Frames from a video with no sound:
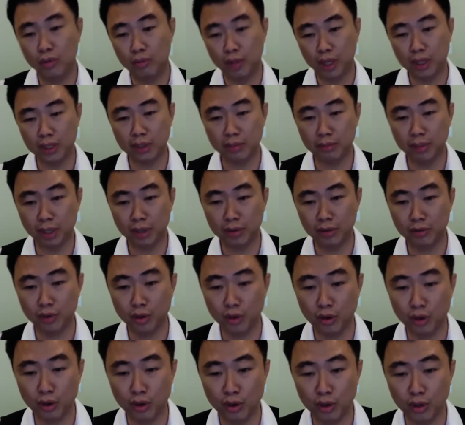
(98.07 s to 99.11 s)
buy something
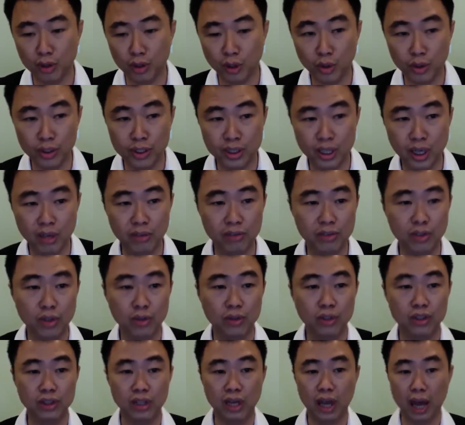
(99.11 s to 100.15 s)
for your own self,
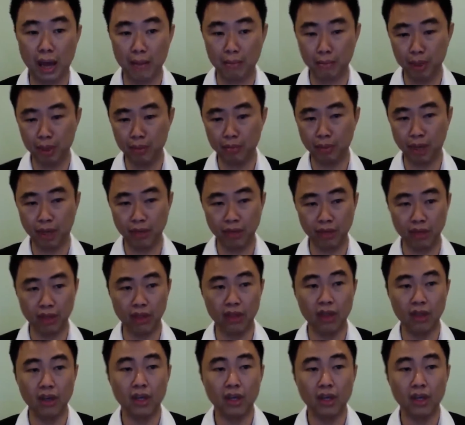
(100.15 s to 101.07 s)
it's a happy month.